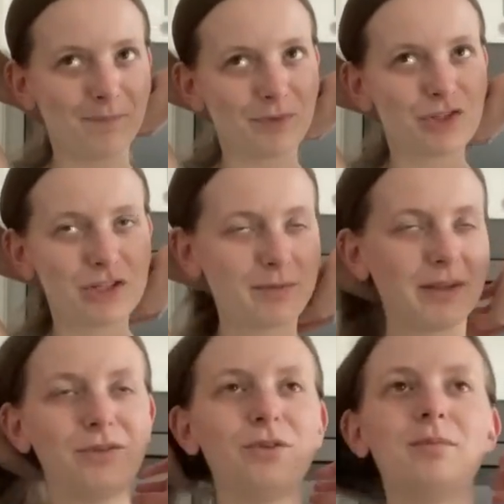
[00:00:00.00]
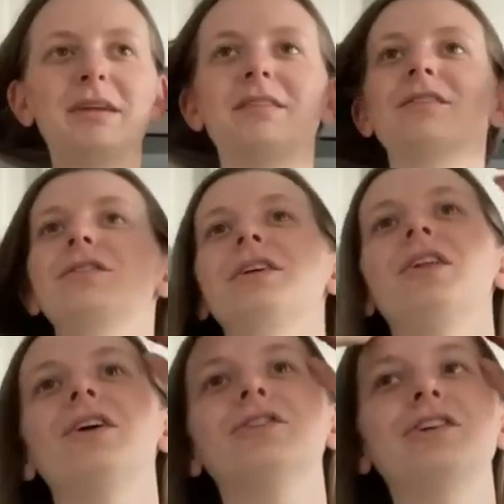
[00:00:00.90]
she's my soon-to-be
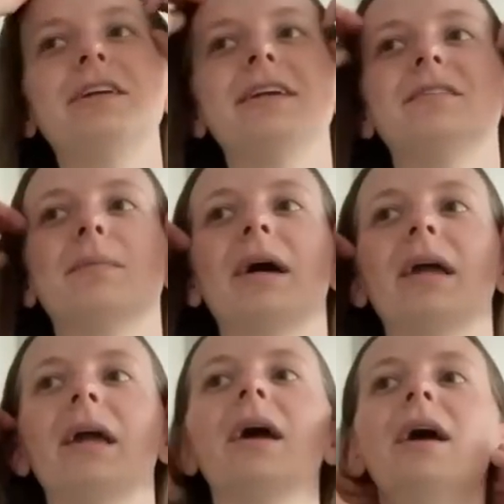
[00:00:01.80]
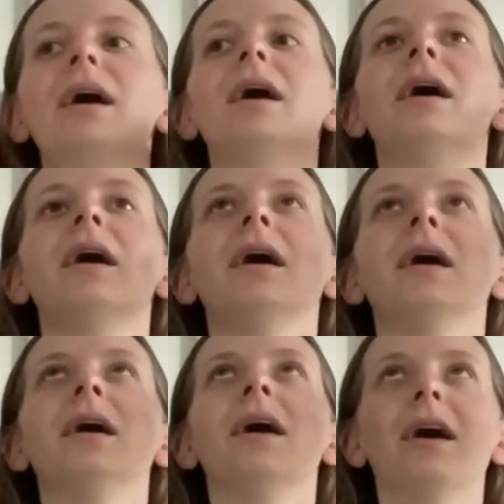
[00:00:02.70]
sister-in-law. She is my
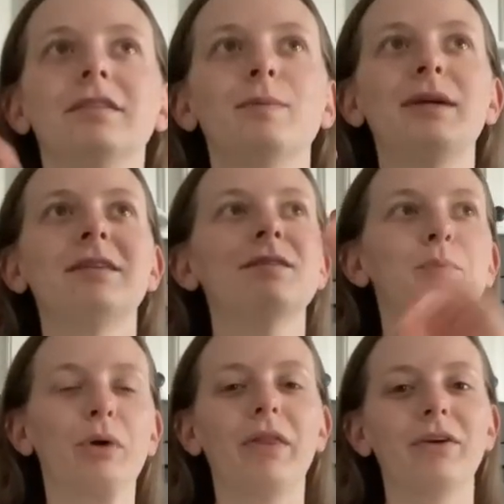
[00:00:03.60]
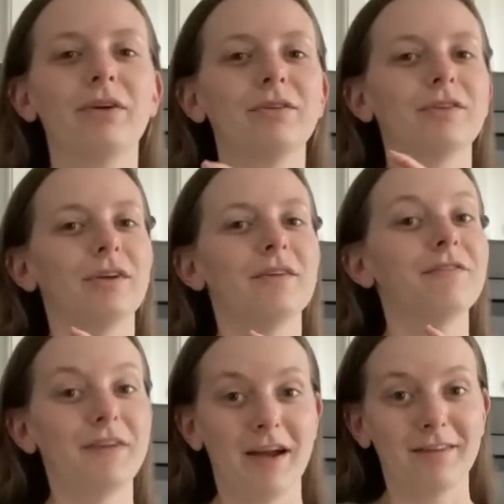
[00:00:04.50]
husband's brother's
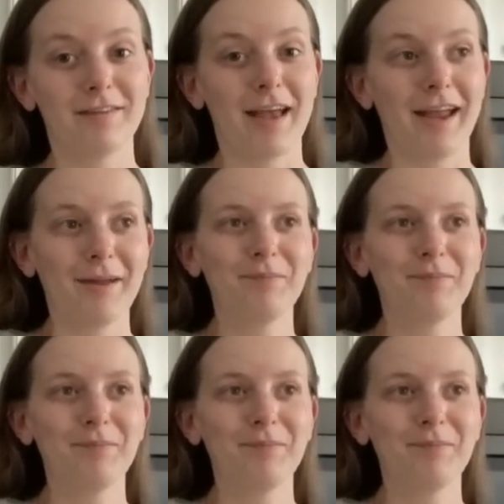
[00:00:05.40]
fiance.